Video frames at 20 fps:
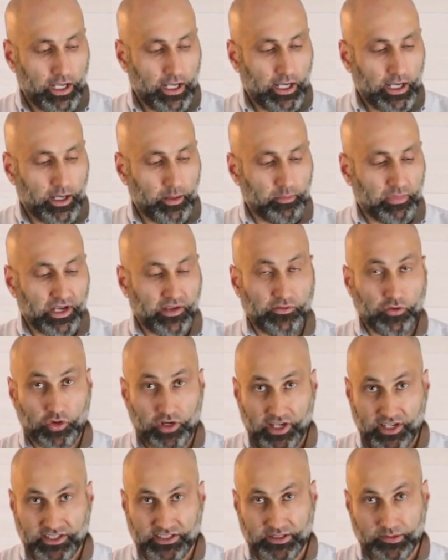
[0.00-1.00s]
But if your
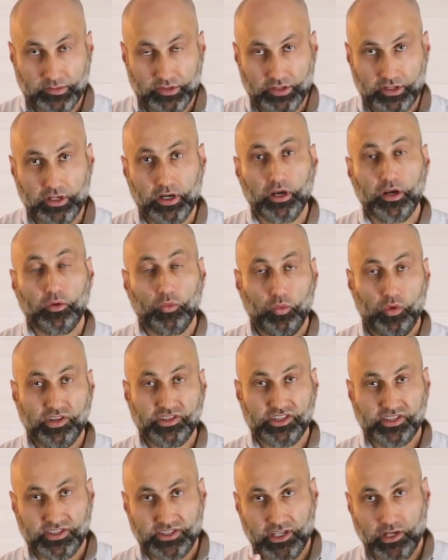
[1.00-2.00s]
customer
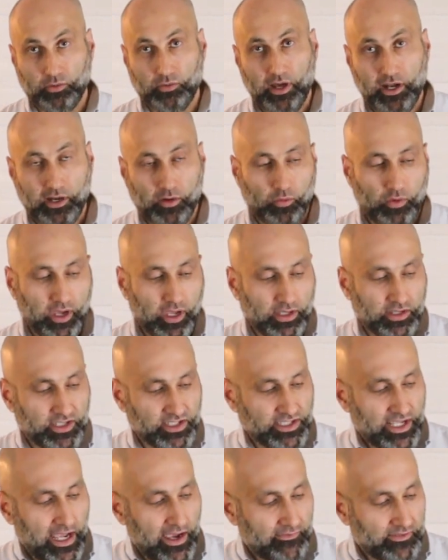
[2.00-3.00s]
wants to see it right away,
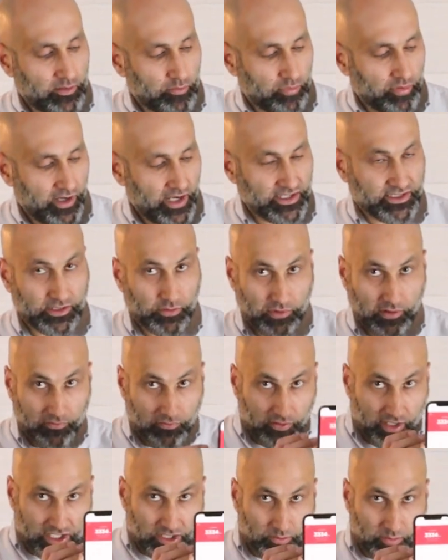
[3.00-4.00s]
just have them press the
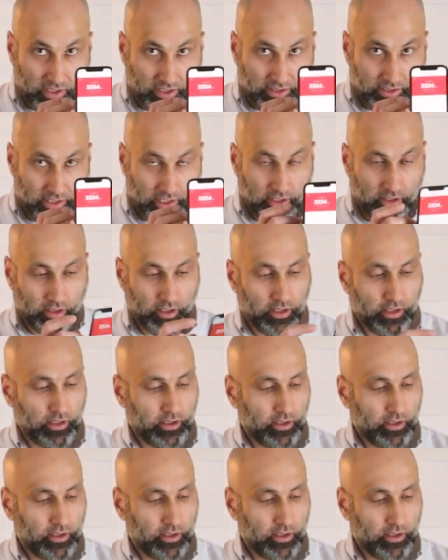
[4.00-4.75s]
refresh button here.